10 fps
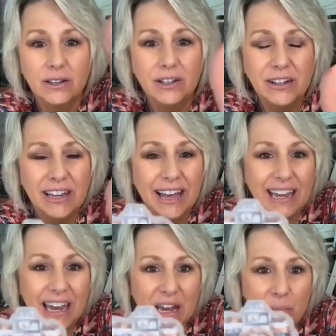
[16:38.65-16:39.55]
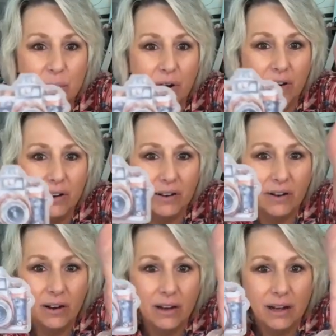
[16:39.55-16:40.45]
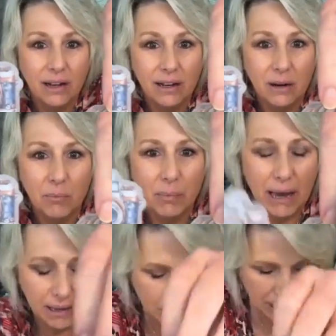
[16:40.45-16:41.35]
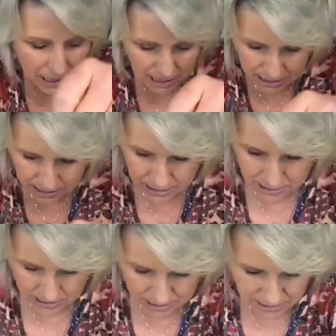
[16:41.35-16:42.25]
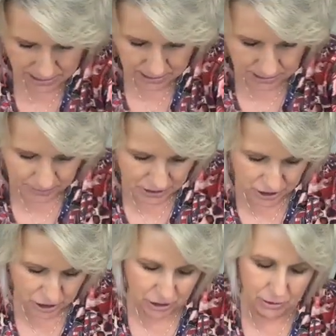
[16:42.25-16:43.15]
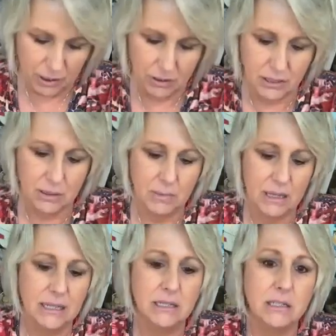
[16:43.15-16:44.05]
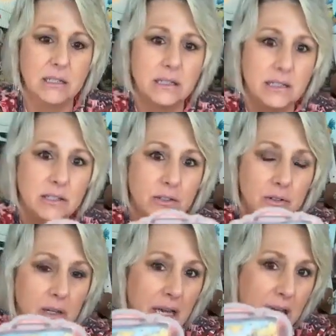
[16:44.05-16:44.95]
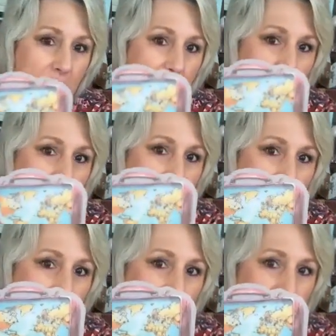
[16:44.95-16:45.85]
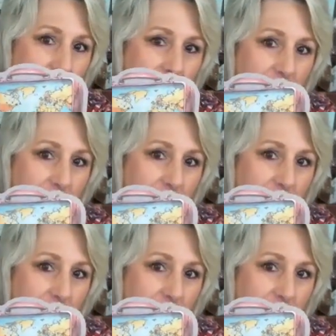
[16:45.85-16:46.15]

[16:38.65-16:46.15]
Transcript: Look at that camera. Backpack. Just show y'all some of these. Look at the suitcase.